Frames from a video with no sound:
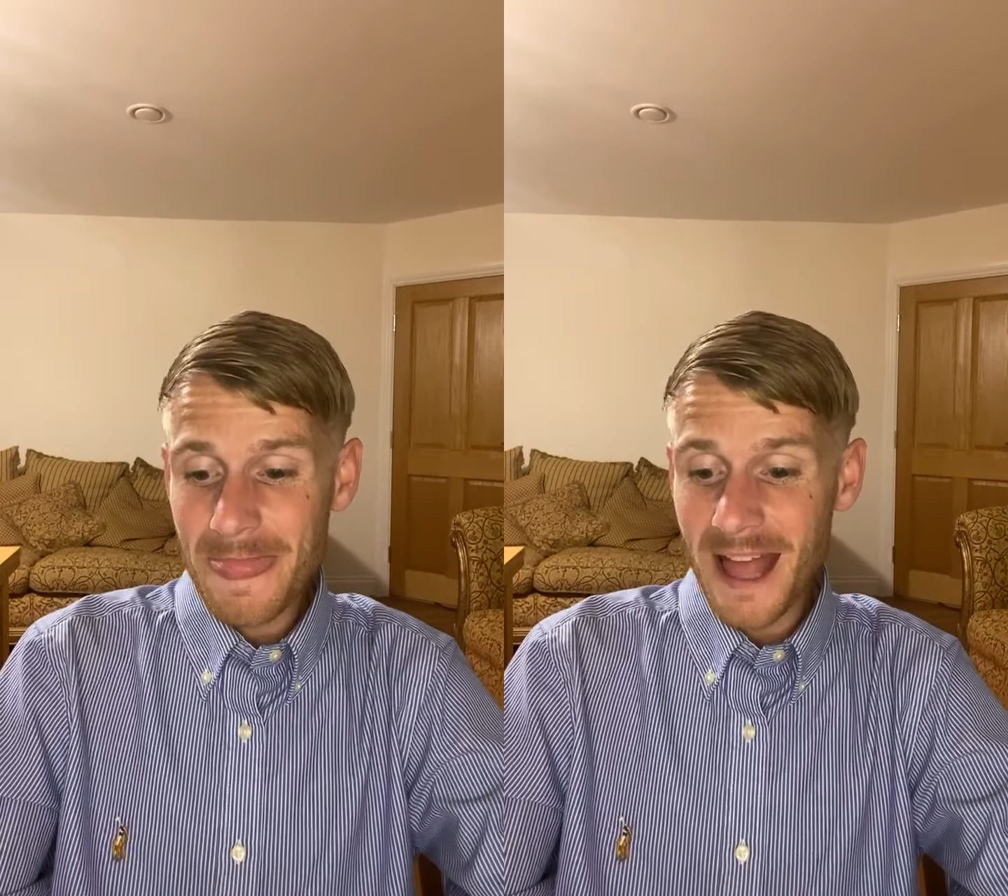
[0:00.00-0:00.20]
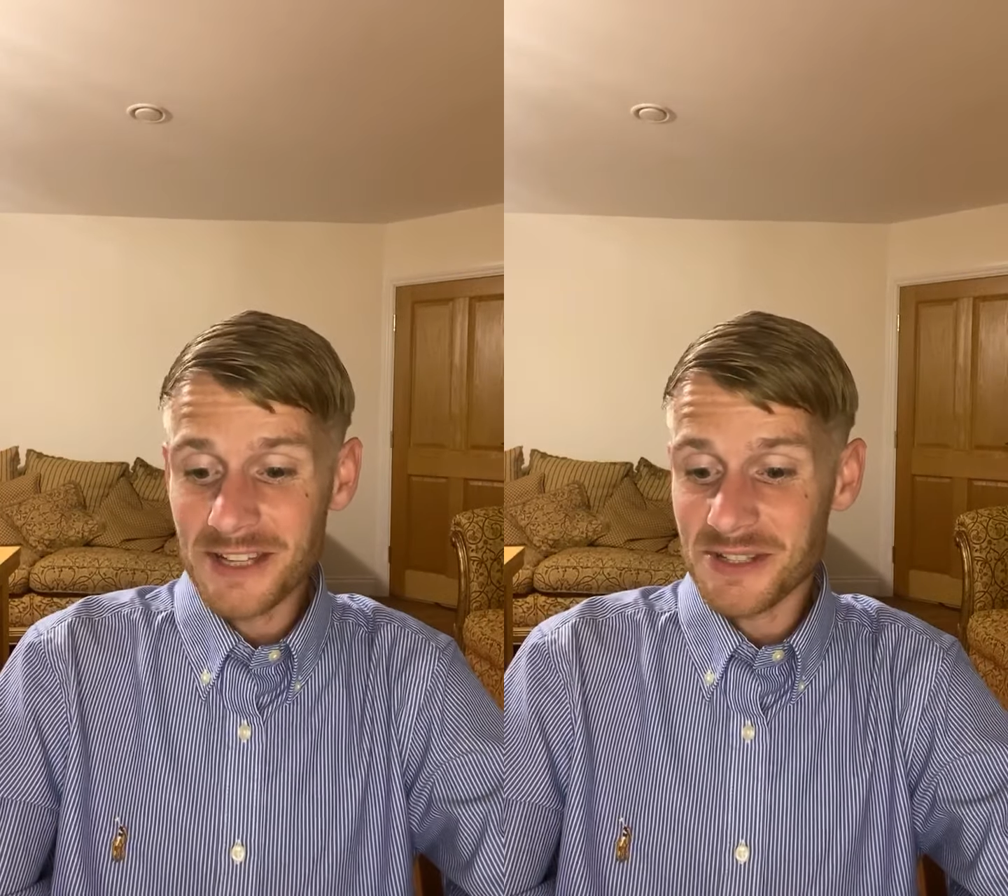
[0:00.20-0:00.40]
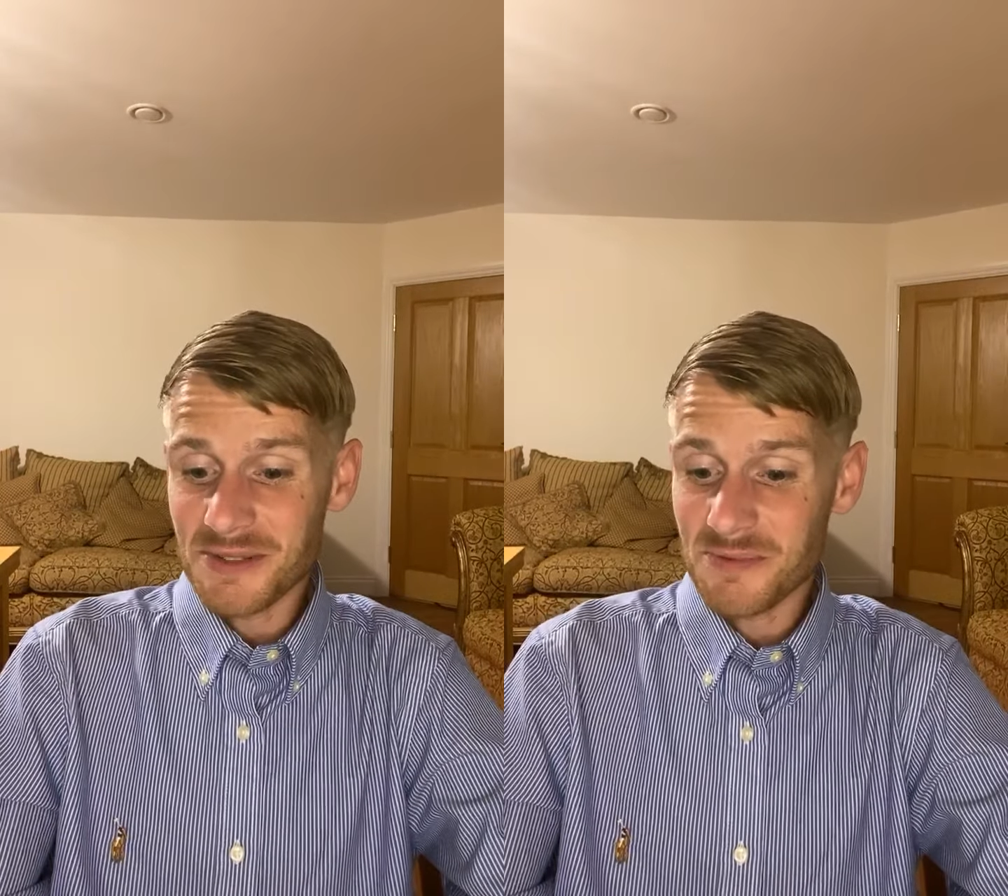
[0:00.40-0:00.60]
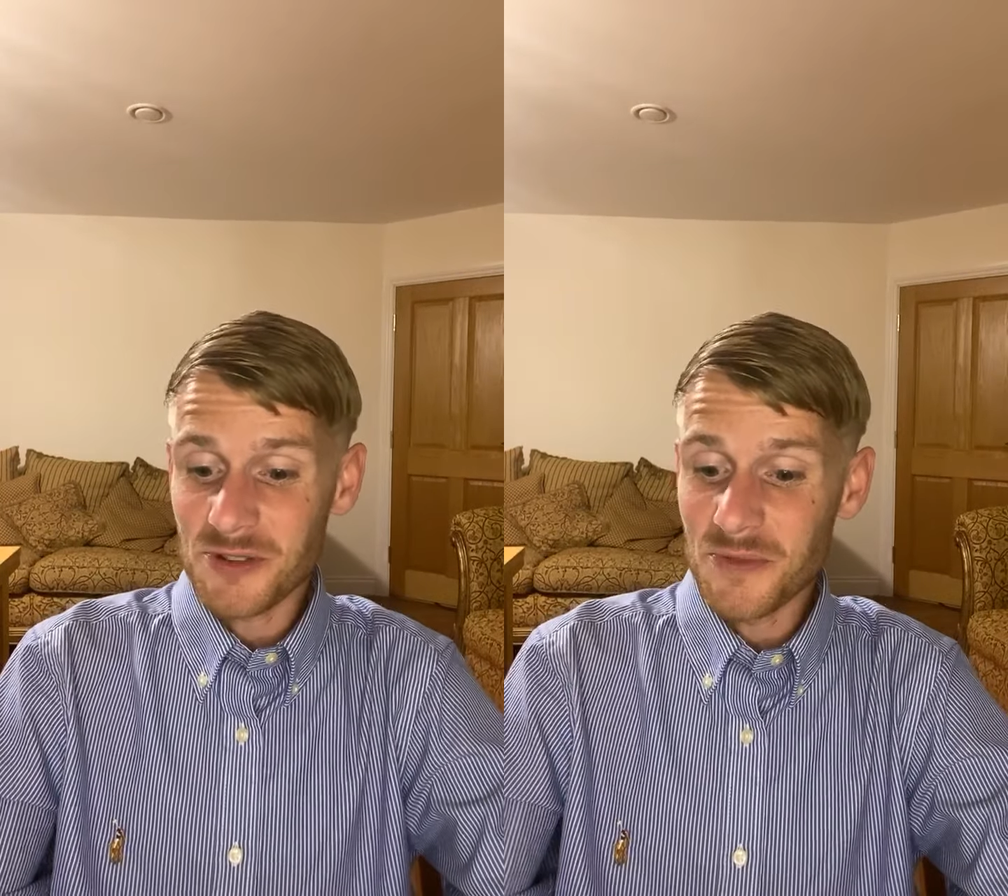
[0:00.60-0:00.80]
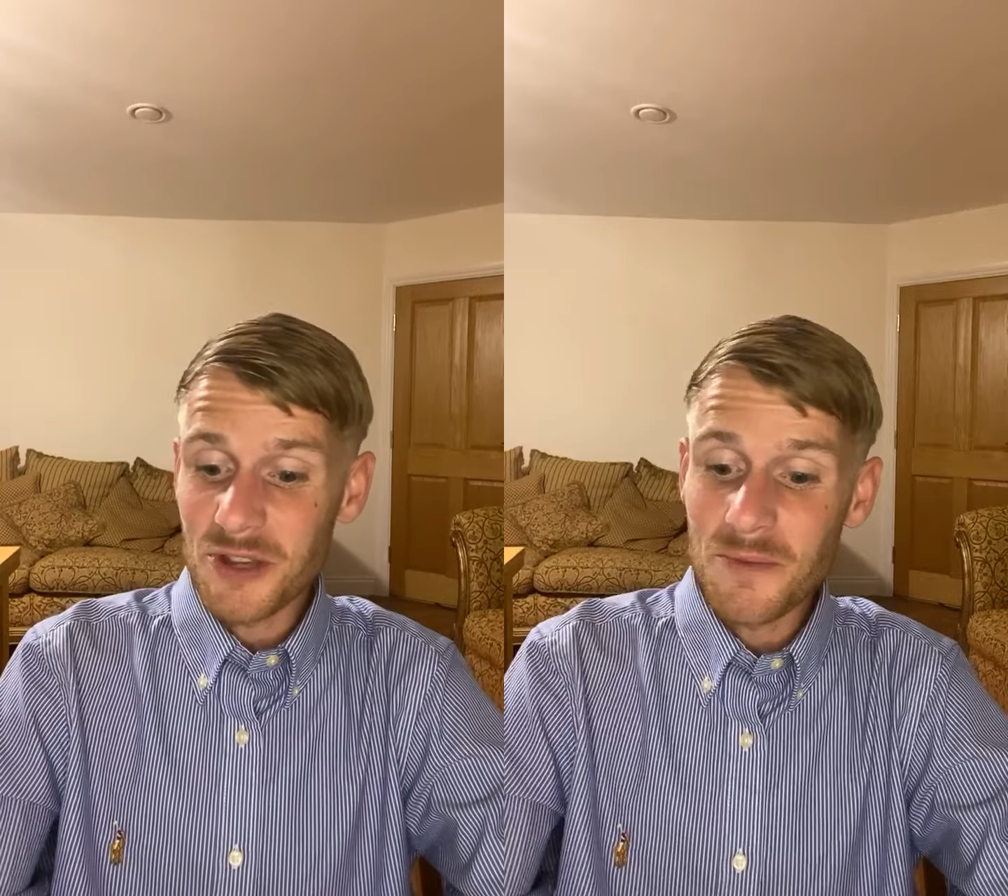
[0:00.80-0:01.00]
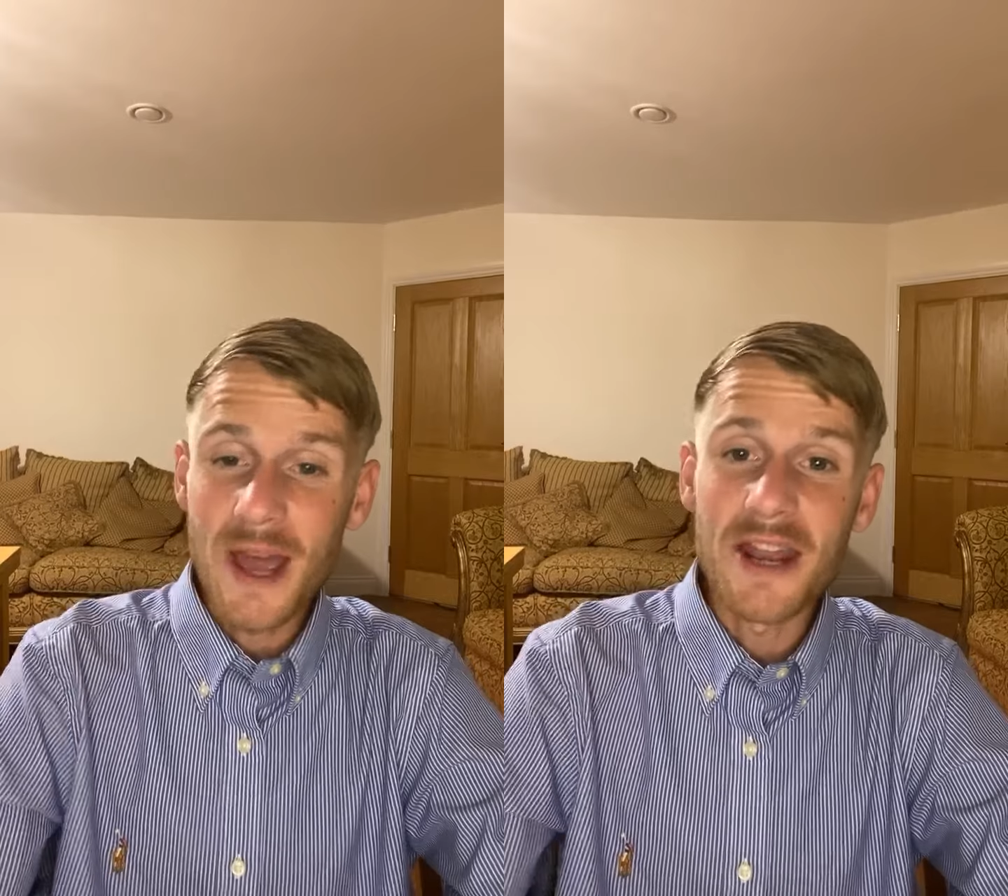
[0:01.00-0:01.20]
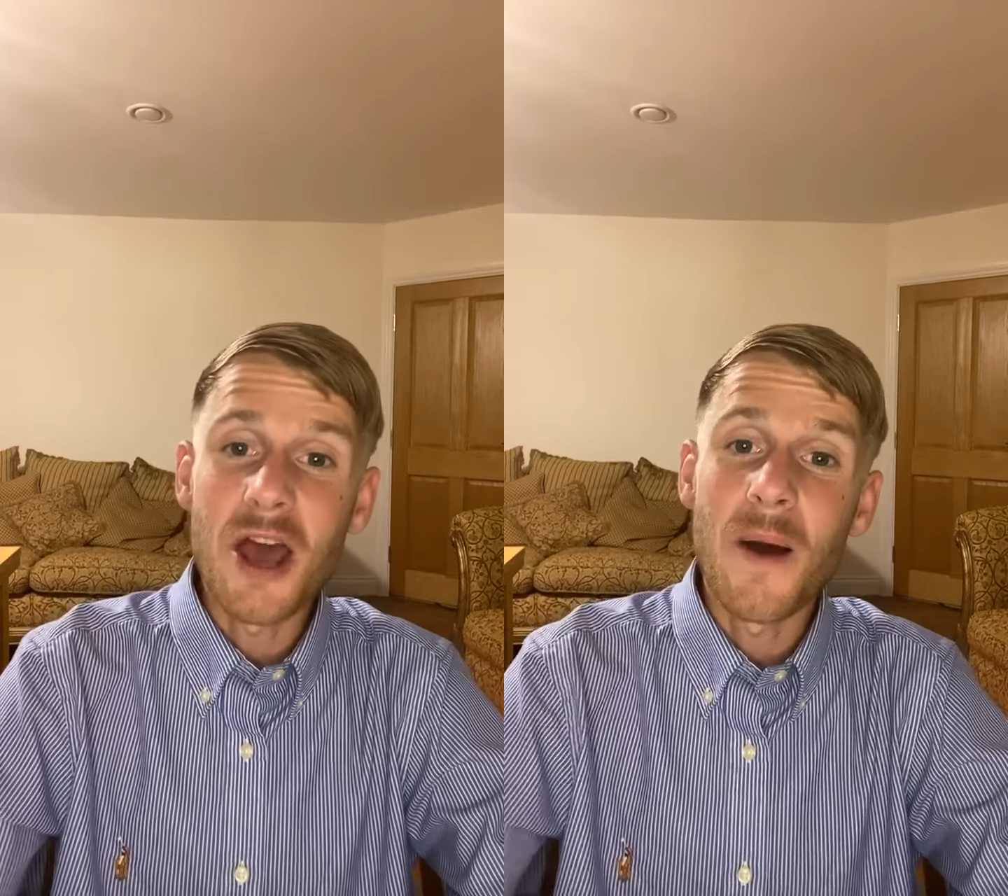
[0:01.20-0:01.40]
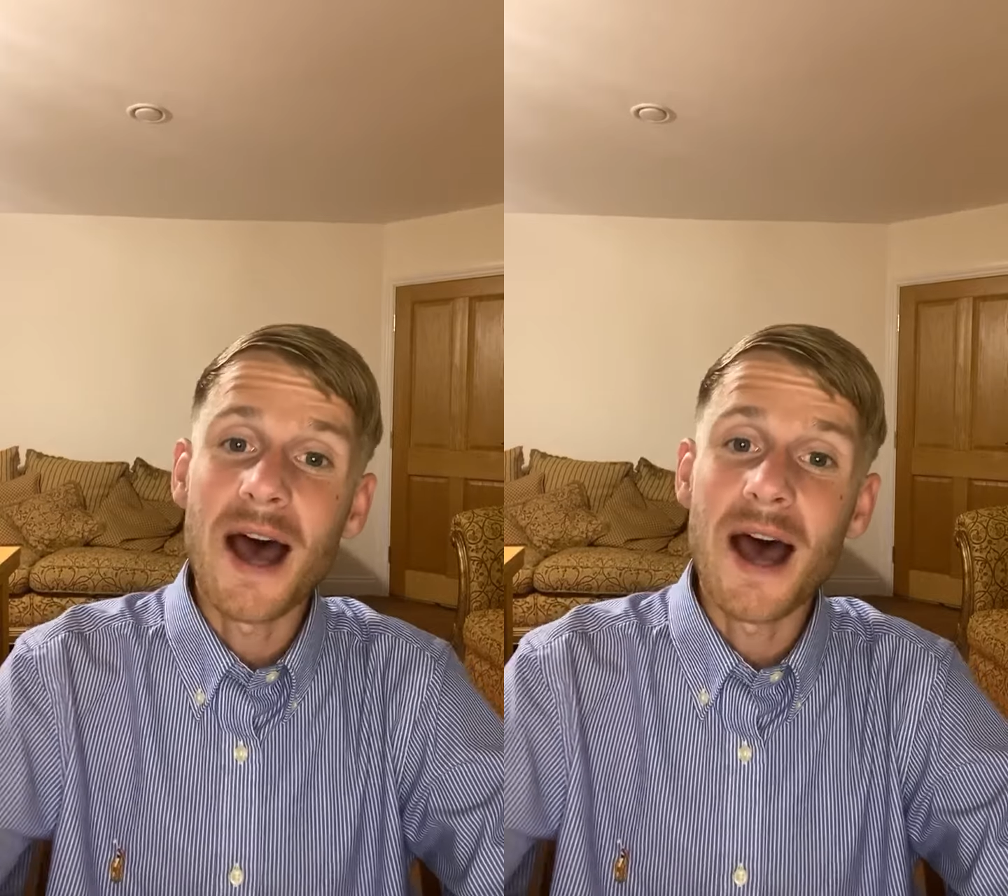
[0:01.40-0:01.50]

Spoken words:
as some of you may know,